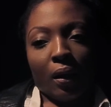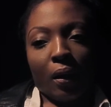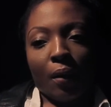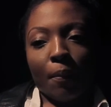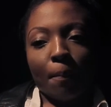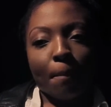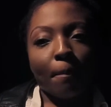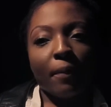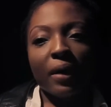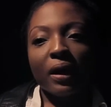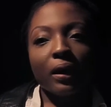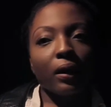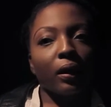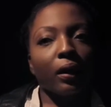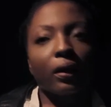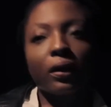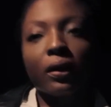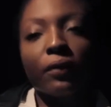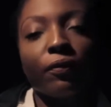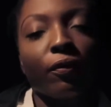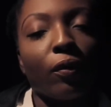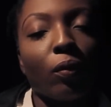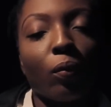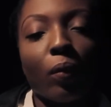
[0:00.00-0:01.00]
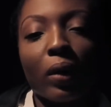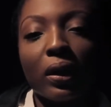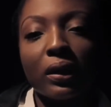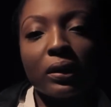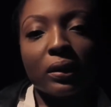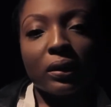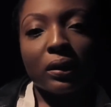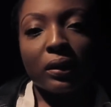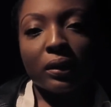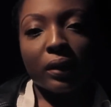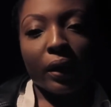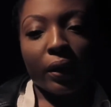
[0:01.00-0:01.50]
a million different
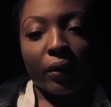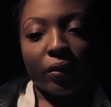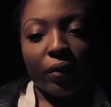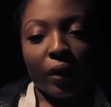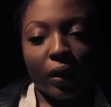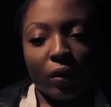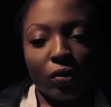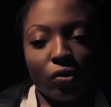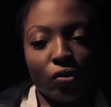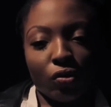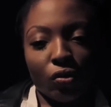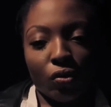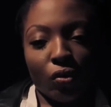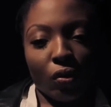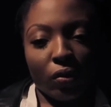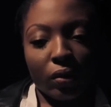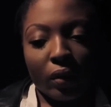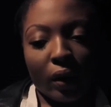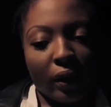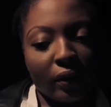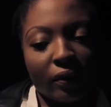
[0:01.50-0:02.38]
ways to say thank you to God,